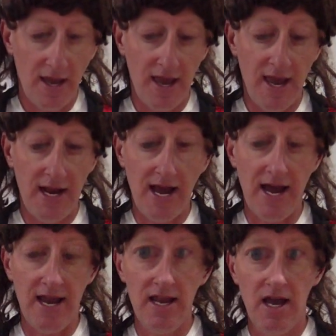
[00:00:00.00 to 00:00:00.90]
and
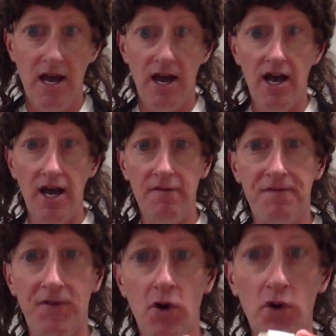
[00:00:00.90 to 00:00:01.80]
I
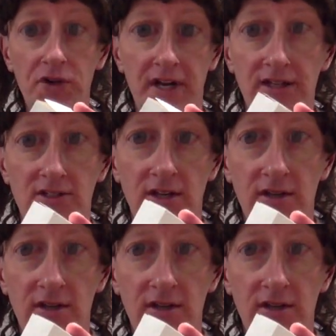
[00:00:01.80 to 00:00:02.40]
unfolded it.